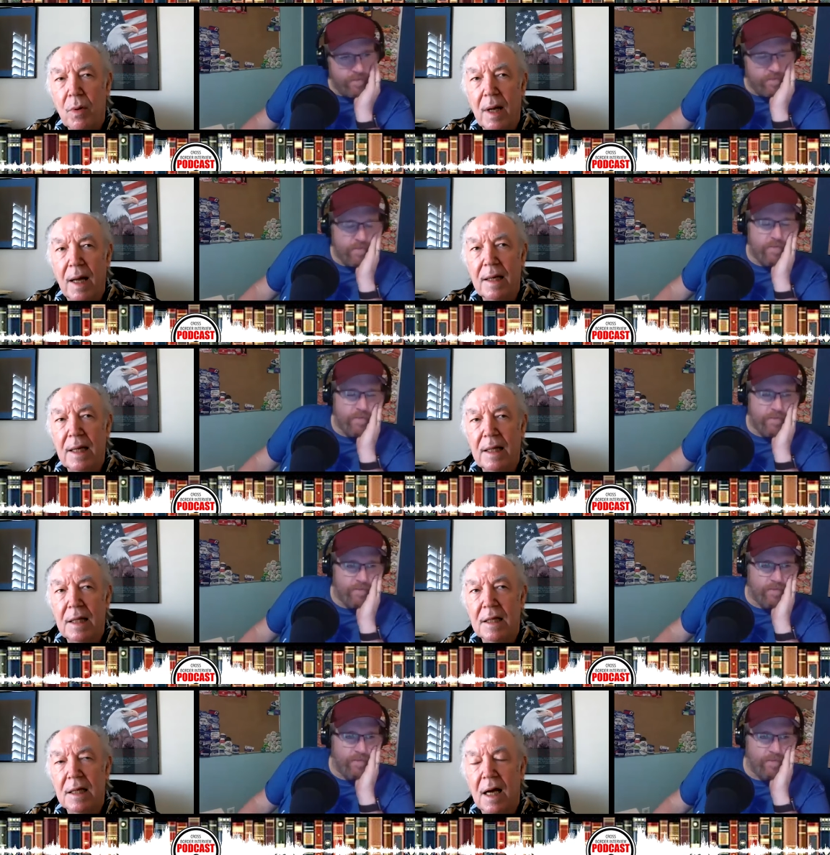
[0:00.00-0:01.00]
Speaker 1: I need
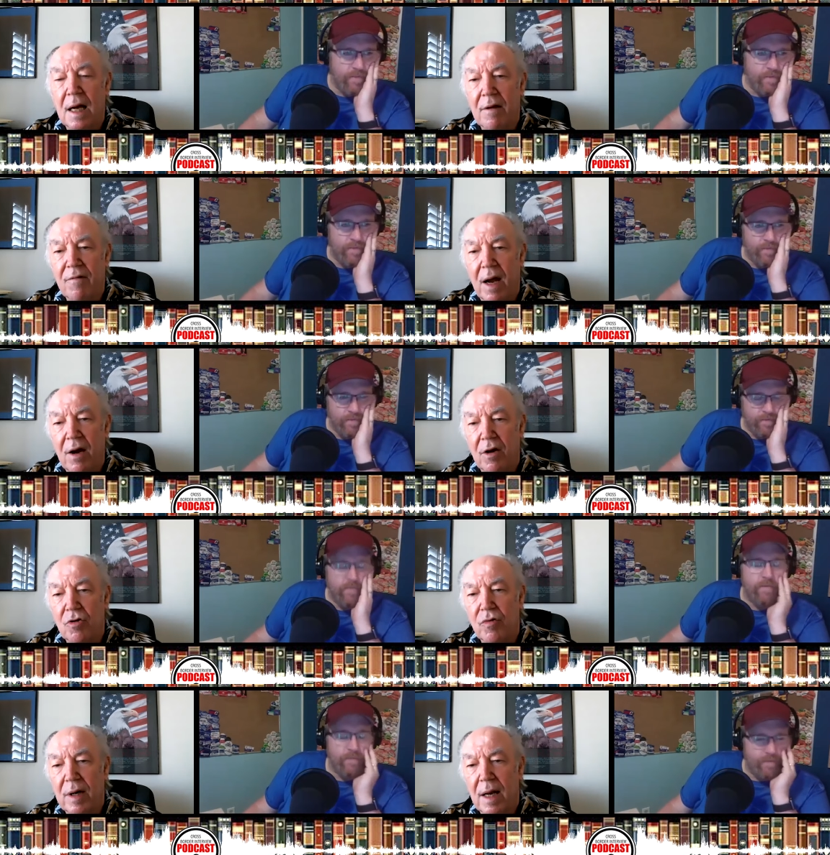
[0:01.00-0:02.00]
this kind of
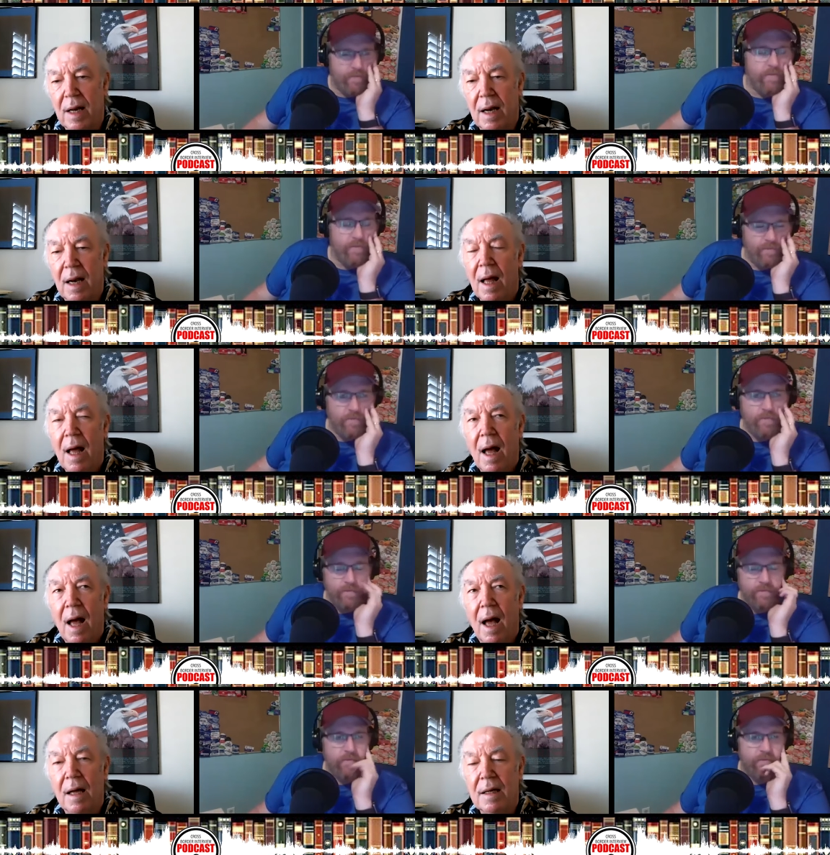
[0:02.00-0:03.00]
character in it, and
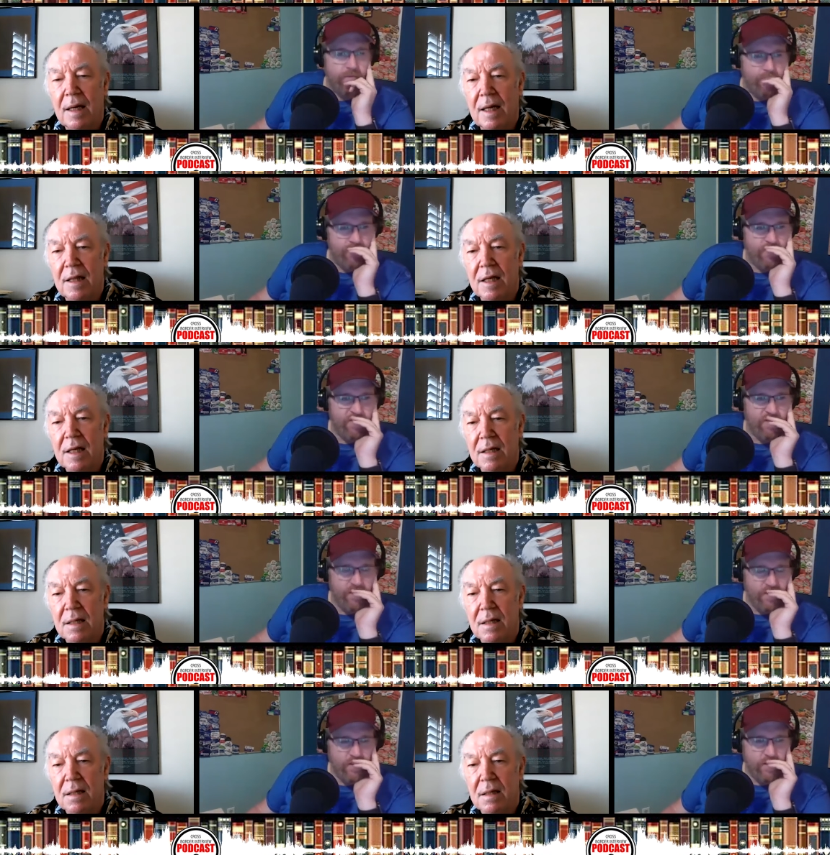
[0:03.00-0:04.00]
I need
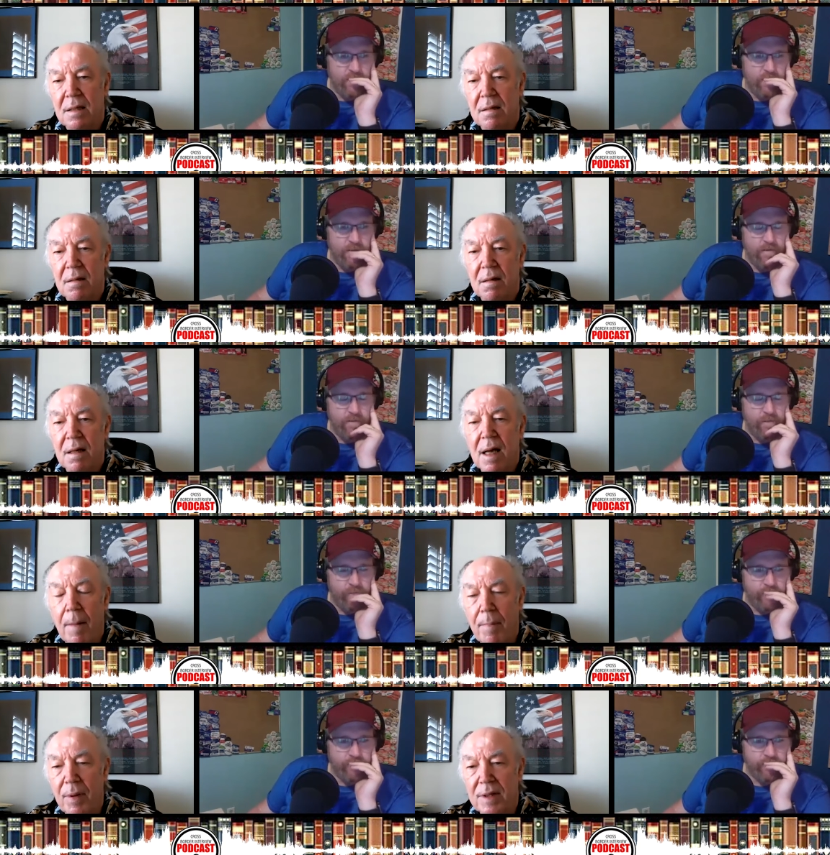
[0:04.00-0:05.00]
this
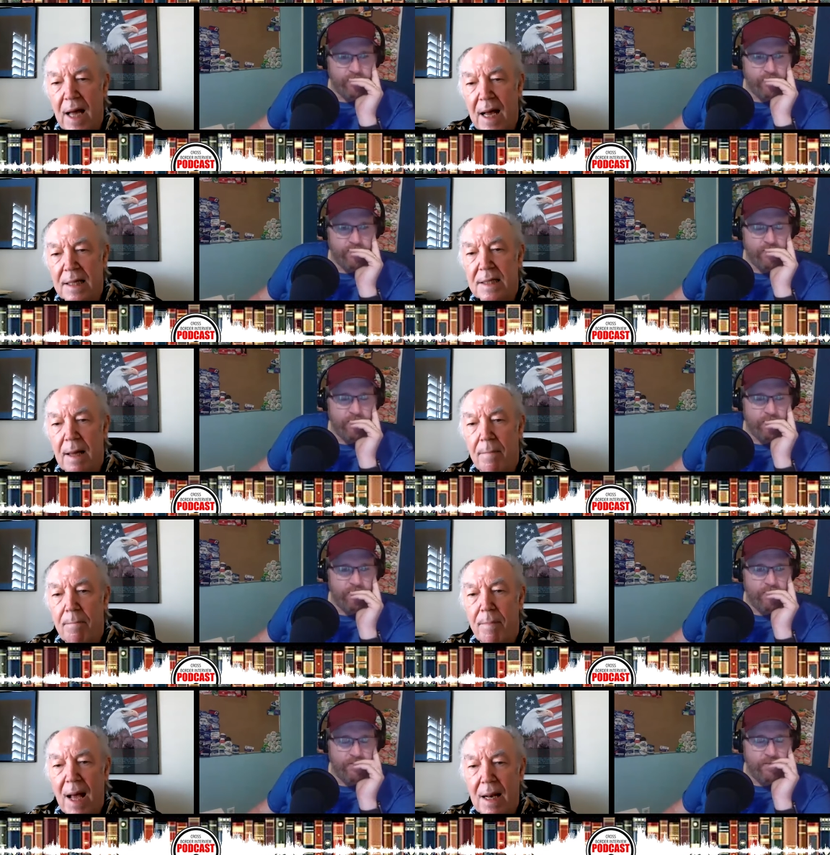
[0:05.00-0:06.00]
couple to add some
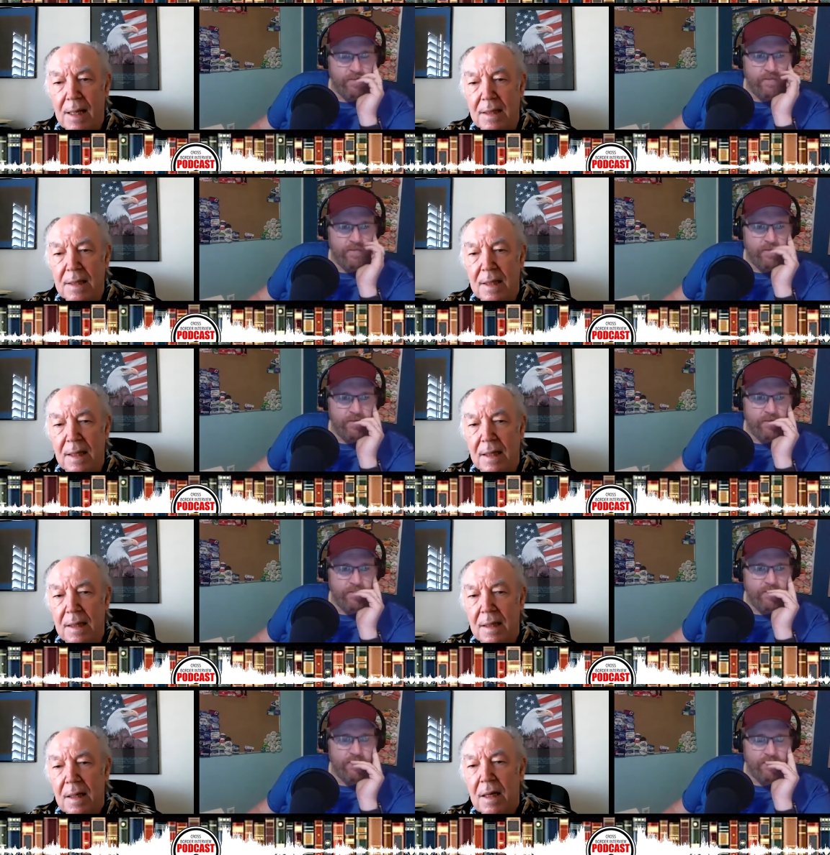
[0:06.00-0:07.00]
balance,
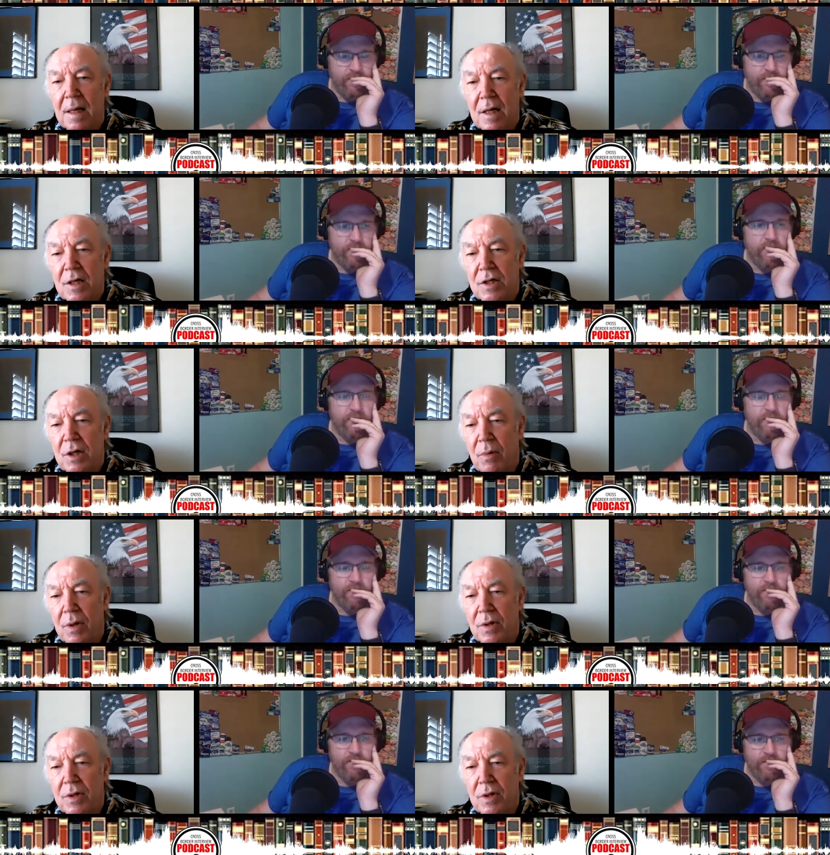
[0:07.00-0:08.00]
and so on
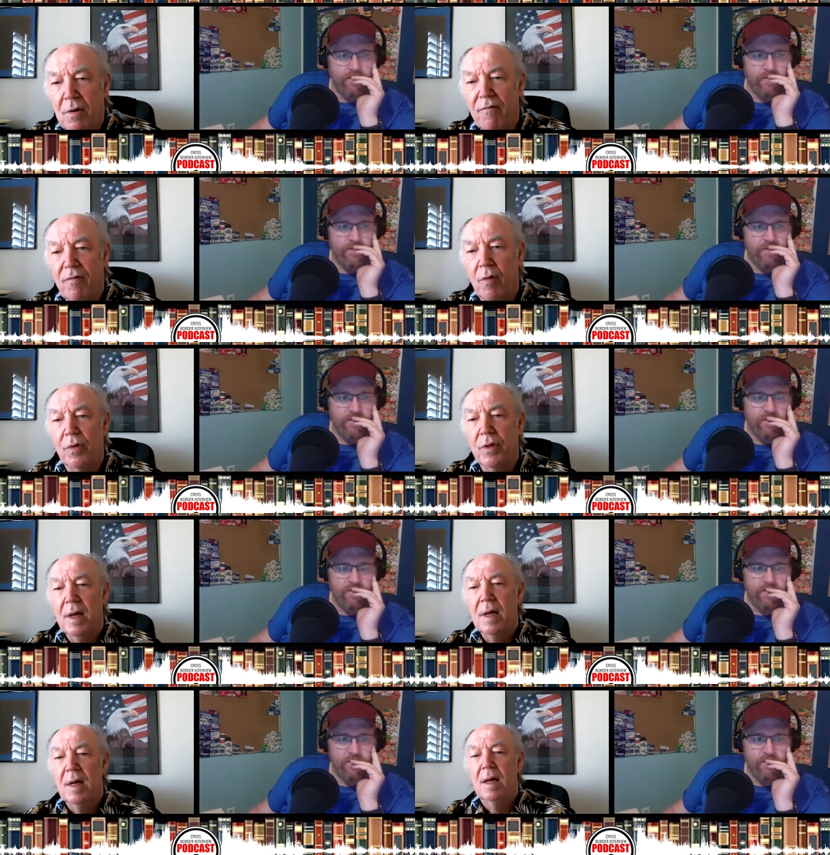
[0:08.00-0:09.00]
and so forth.
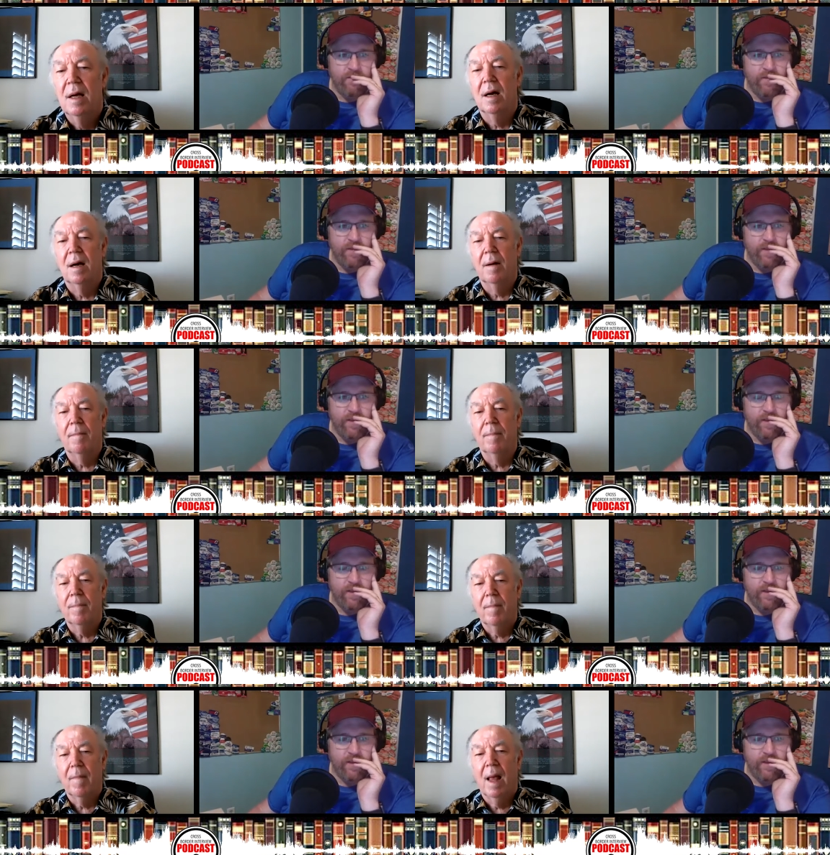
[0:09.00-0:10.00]
Um,
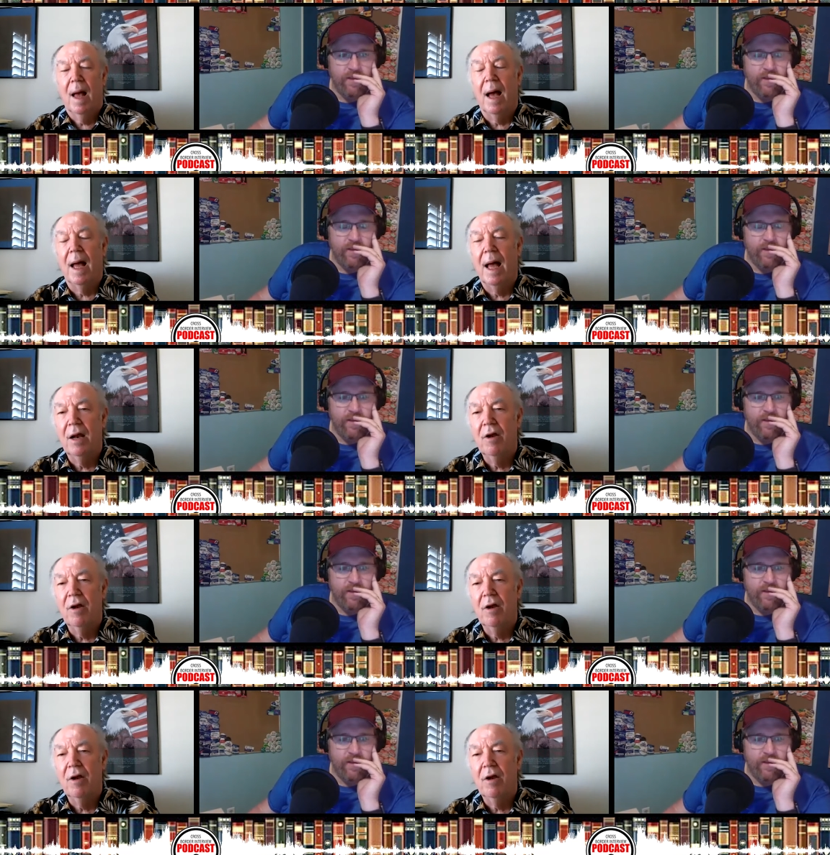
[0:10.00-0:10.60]
I had